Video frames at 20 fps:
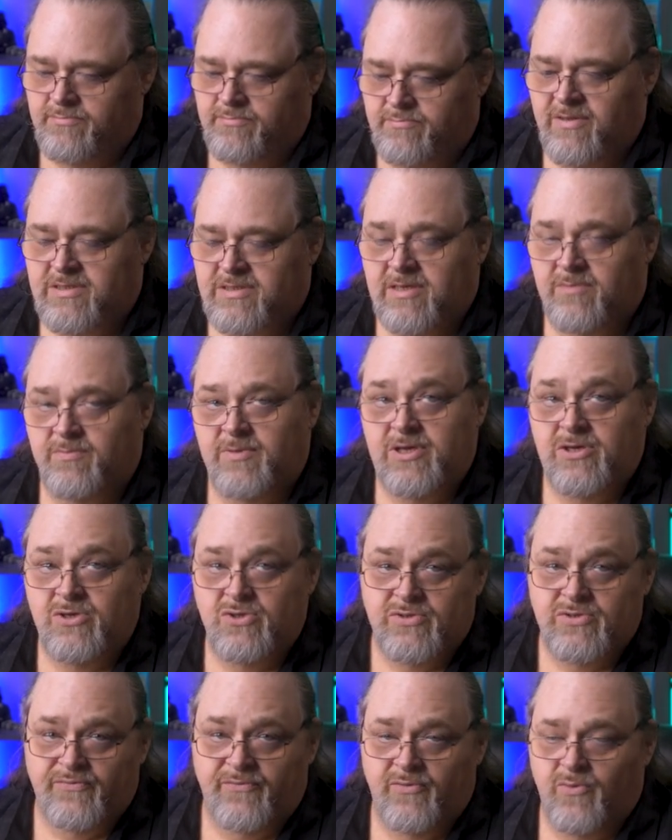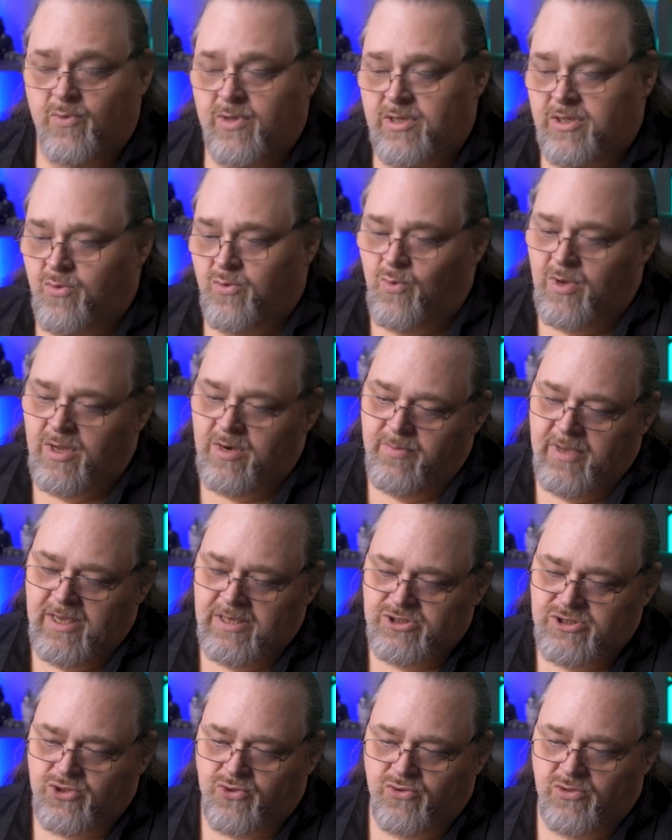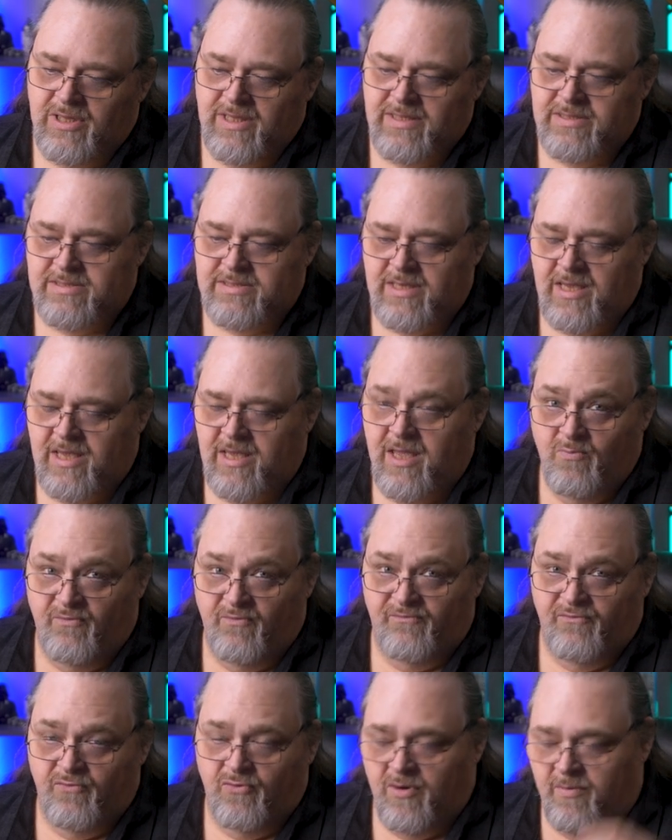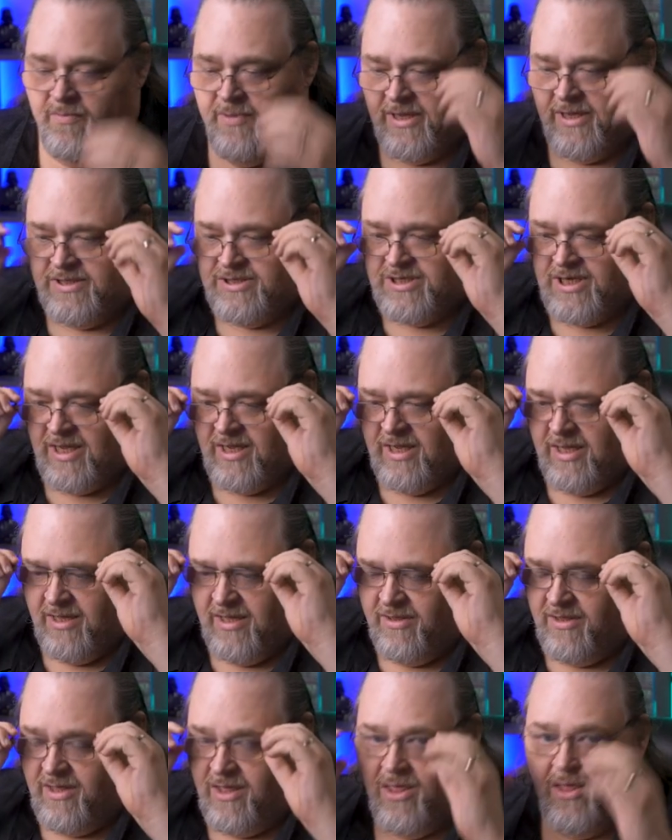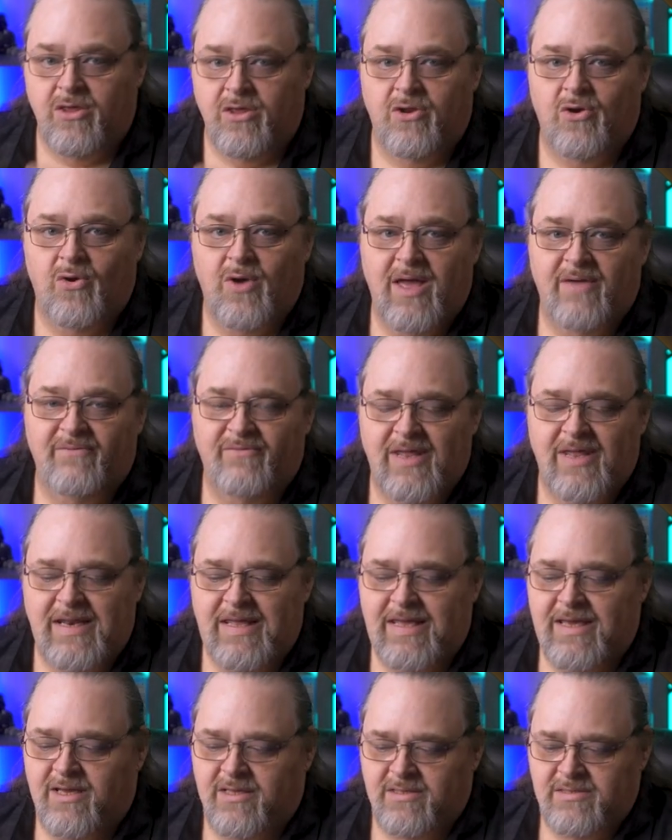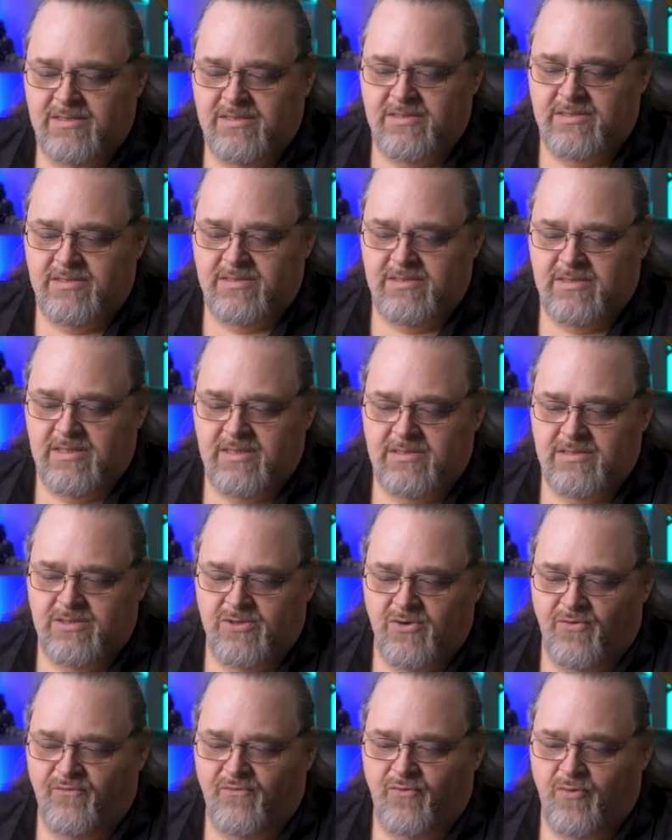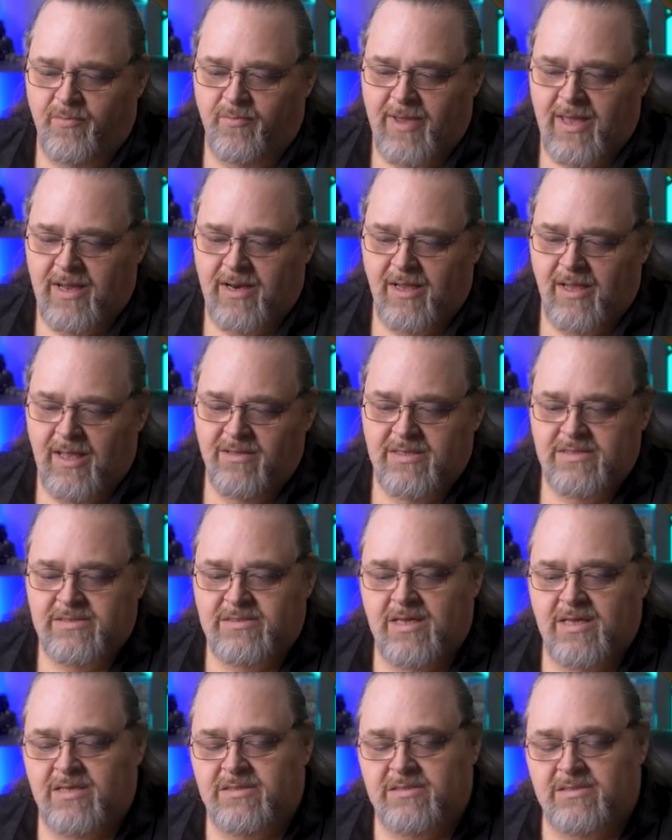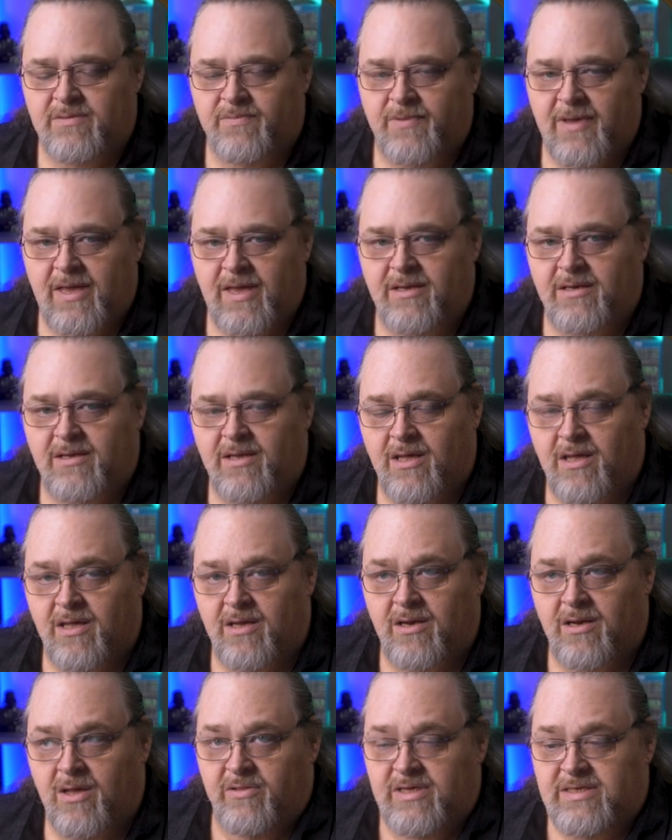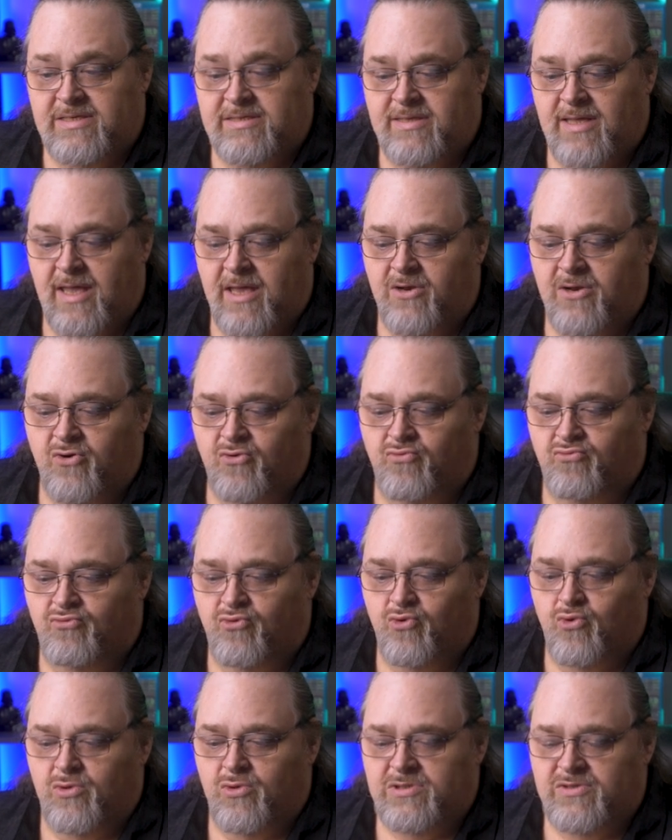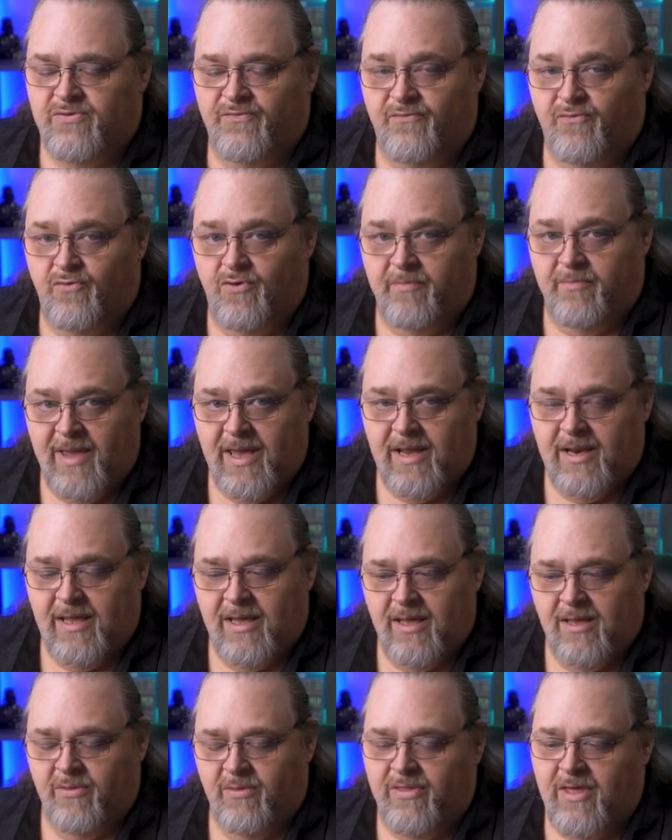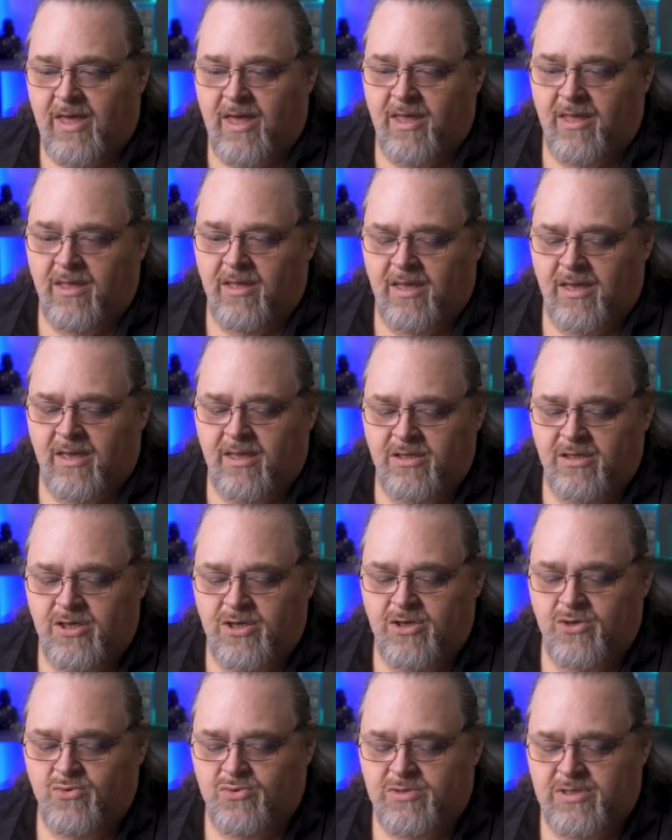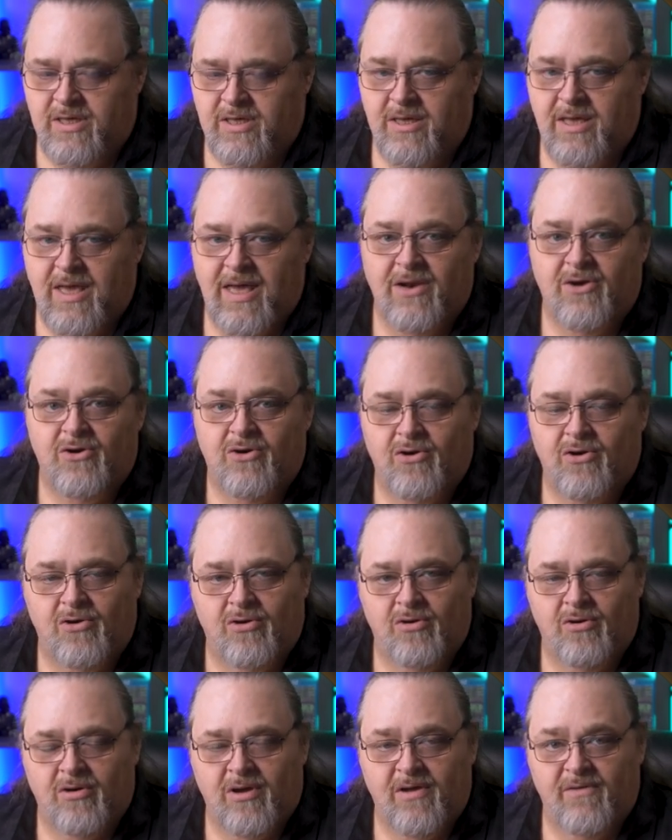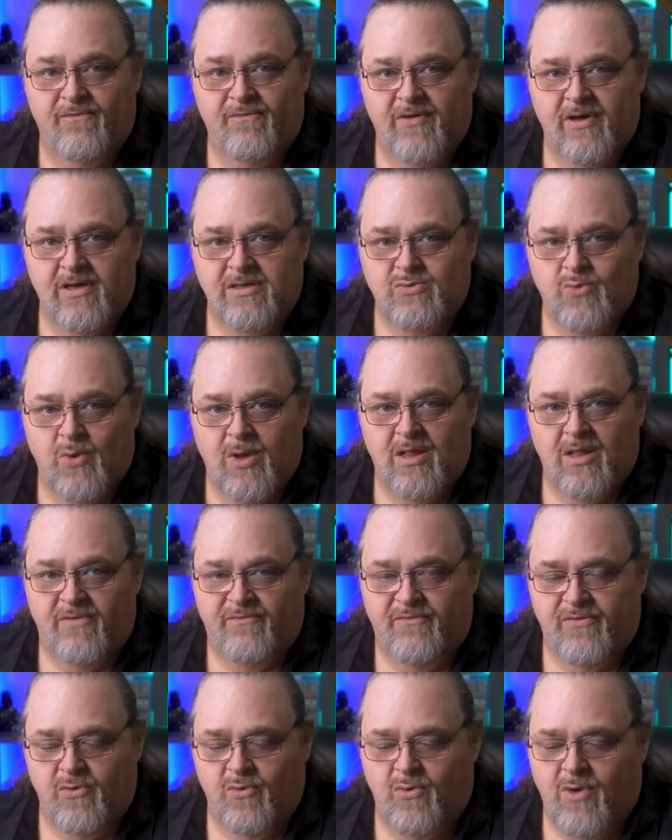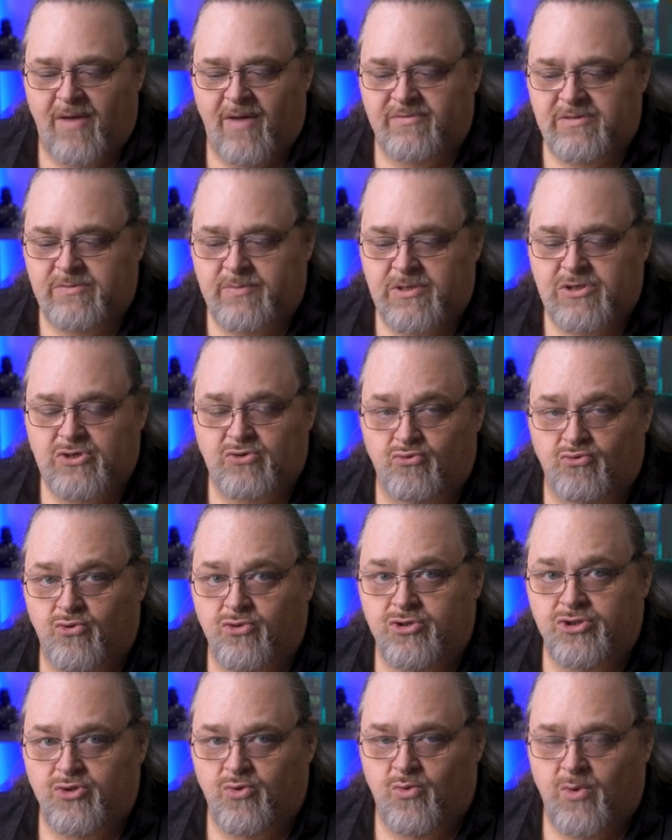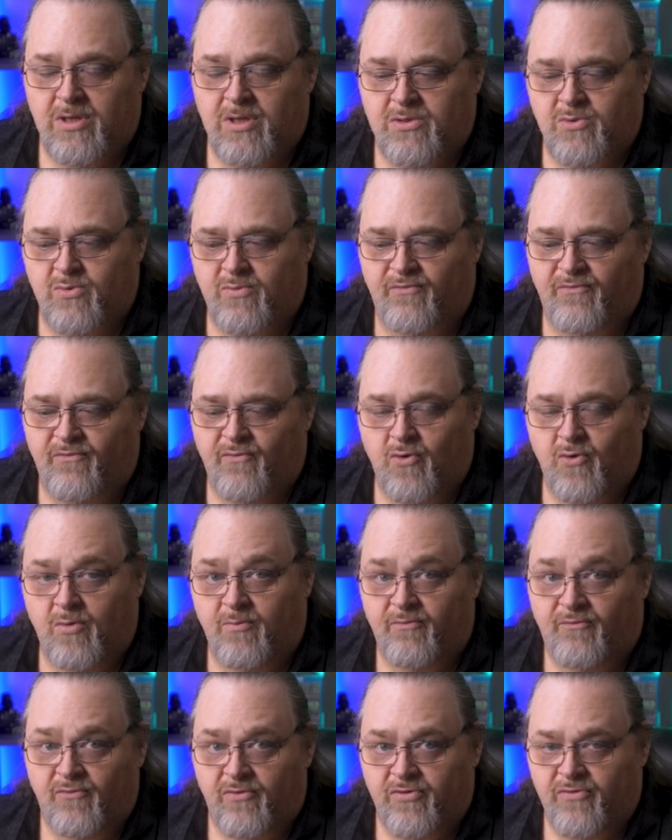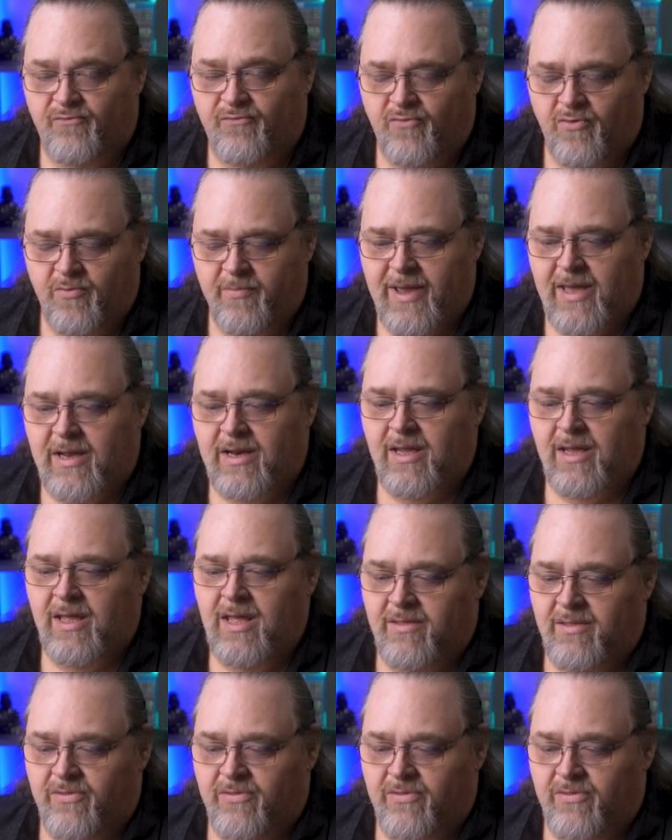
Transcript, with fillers: And this can be useful when you want to make sure, let's say, before a big check-in that you don't have any inconsistencies in your formatting. This does depend on the standard rules of formatting that it can use the editor config as well if you have special rules you want to inform for the formatting.